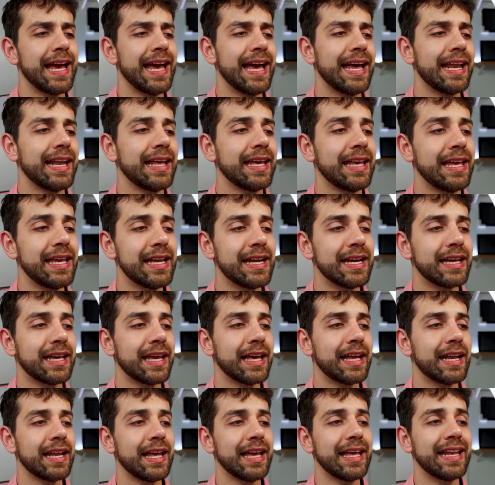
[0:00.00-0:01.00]
and here I
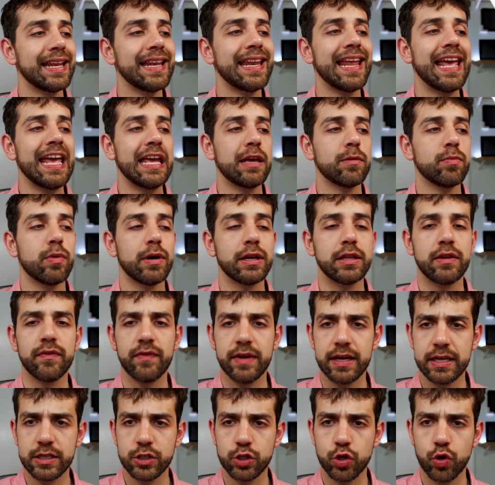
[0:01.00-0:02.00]
can enable
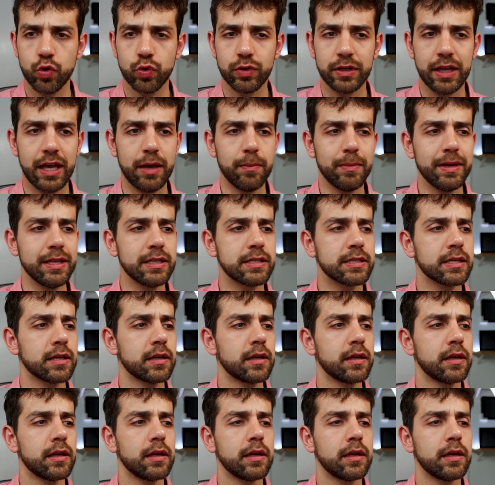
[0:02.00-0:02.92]
advanced containment